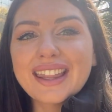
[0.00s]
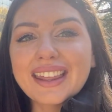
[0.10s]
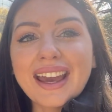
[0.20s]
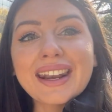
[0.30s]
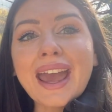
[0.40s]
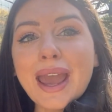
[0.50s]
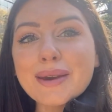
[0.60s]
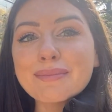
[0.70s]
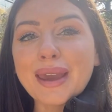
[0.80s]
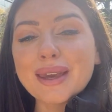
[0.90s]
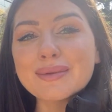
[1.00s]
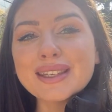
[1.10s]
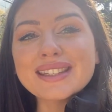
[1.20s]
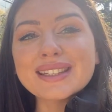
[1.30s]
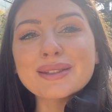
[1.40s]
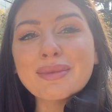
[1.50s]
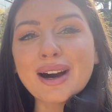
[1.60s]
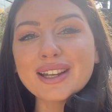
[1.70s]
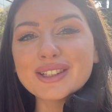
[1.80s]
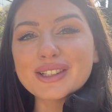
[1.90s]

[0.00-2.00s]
They had 8 babies this past